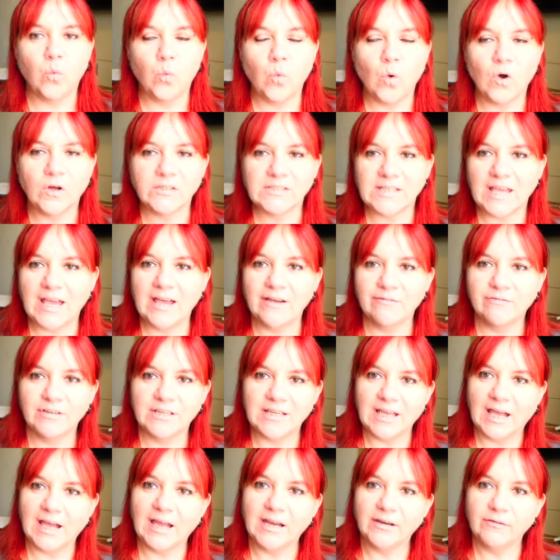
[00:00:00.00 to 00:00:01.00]
whatever
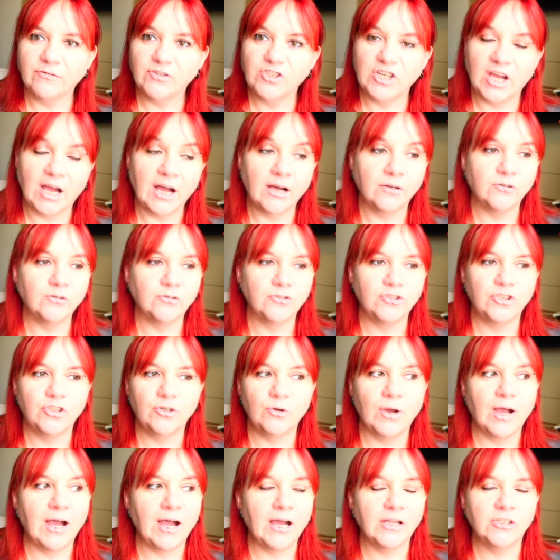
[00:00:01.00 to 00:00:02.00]
kind of childhood you
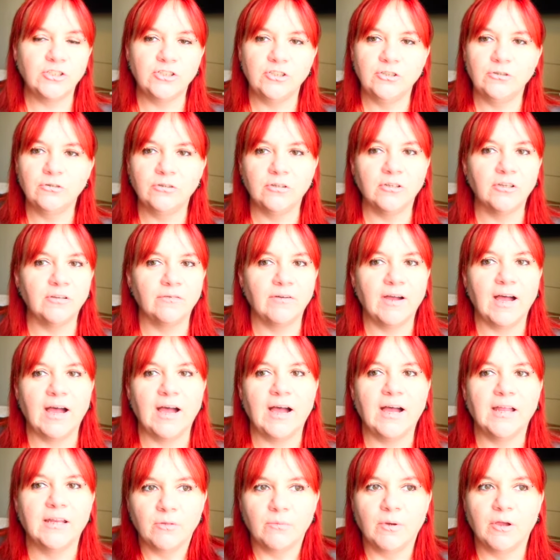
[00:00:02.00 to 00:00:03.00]
had, you could have
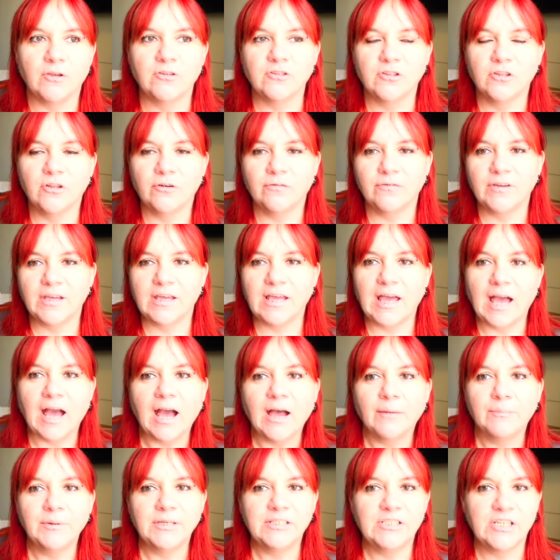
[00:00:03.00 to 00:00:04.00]
had the most loving,
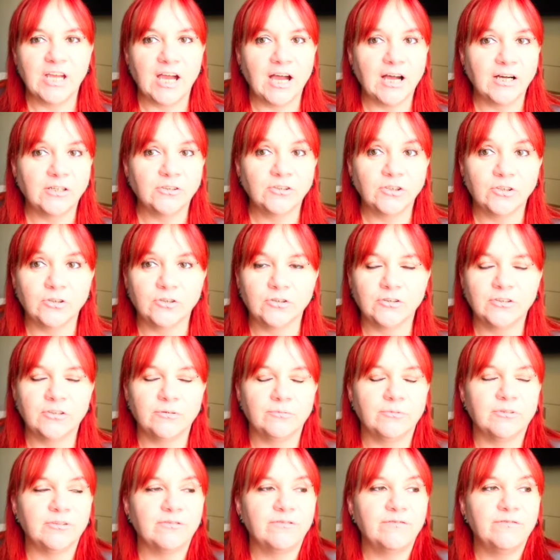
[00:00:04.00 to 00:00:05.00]
happy childhood that
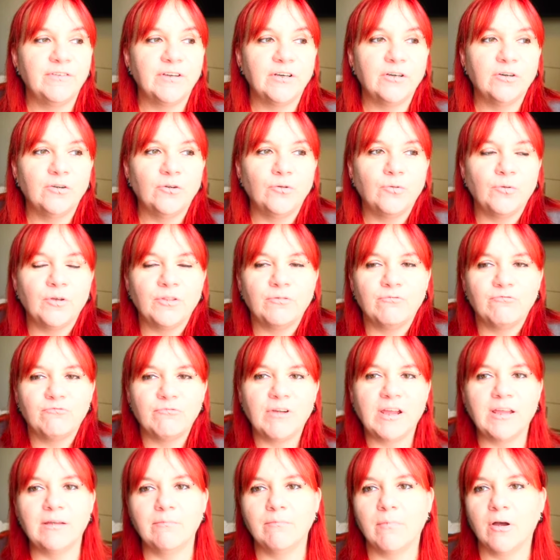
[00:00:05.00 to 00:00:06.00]
was filled with
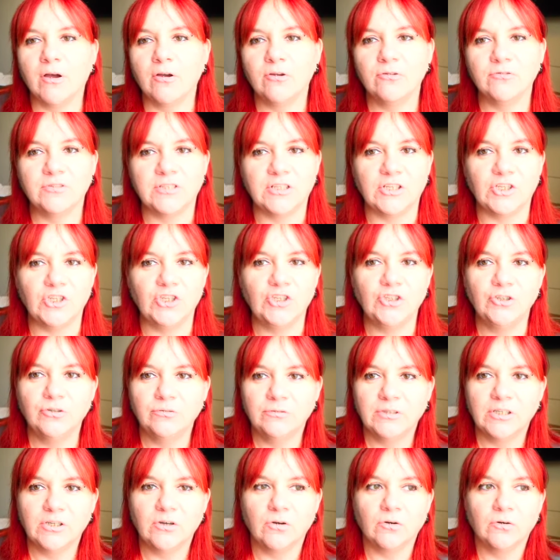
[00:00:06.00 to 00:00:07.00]
rainbows and
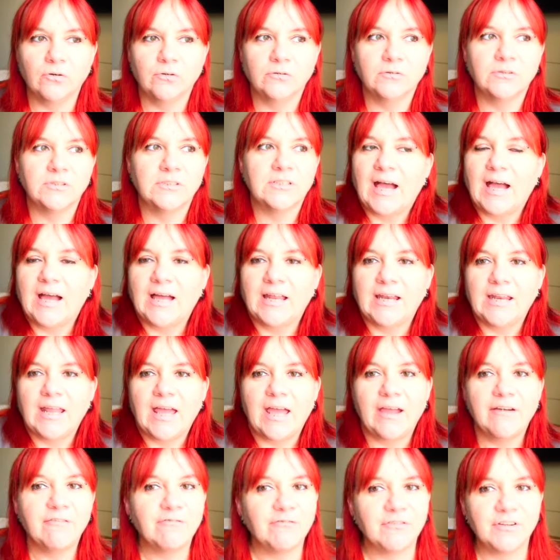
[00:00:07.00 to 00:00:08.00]
unicorns and
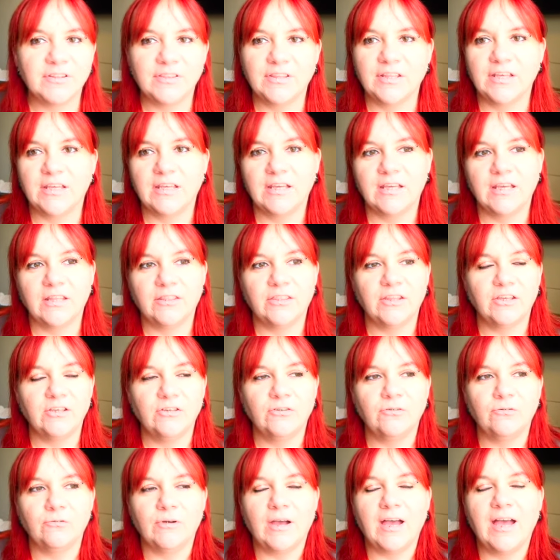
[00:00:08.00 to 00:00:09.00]
everything that
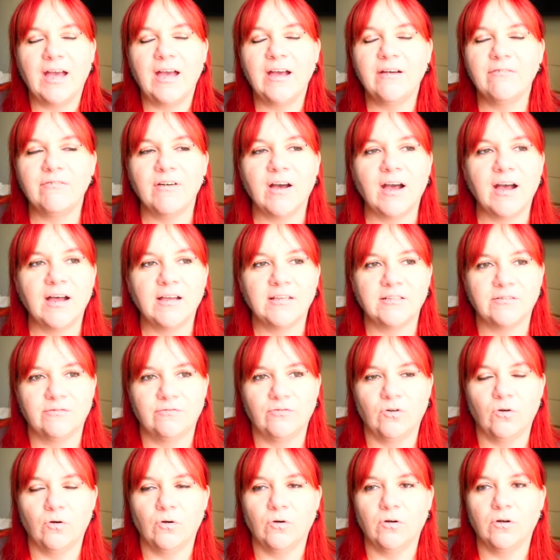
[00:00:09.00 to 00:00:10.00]
you ever asked
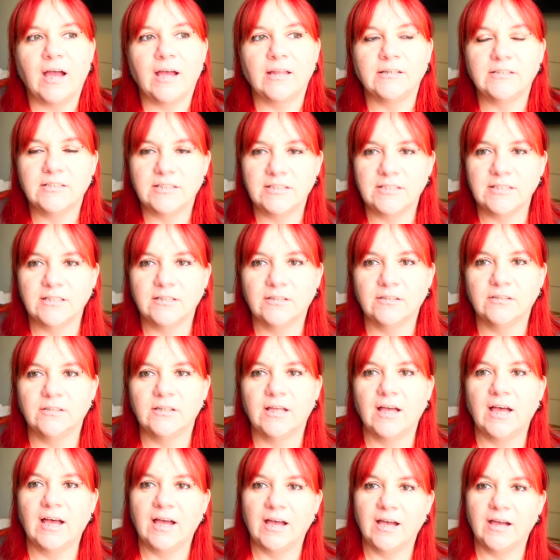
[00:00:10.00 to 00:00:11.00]
for, and still
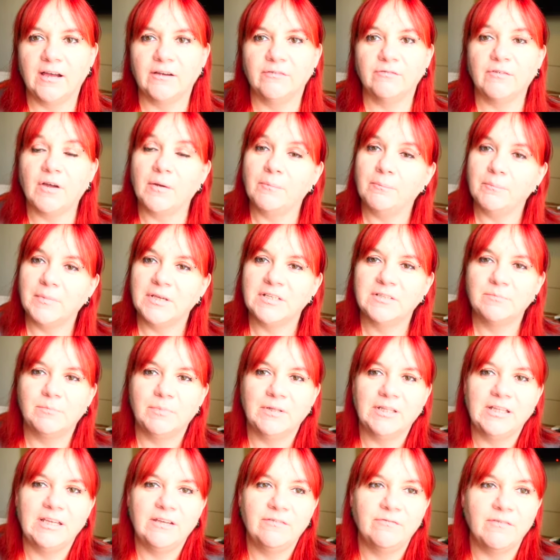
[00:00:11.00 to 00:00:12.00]
have a
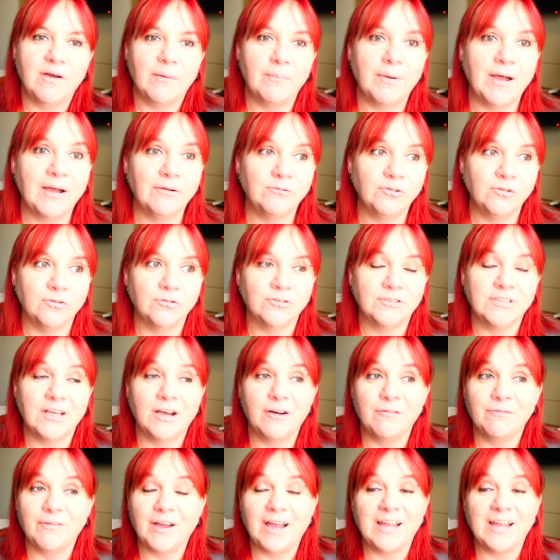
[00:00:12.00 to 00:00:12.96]
misbelief about yourself.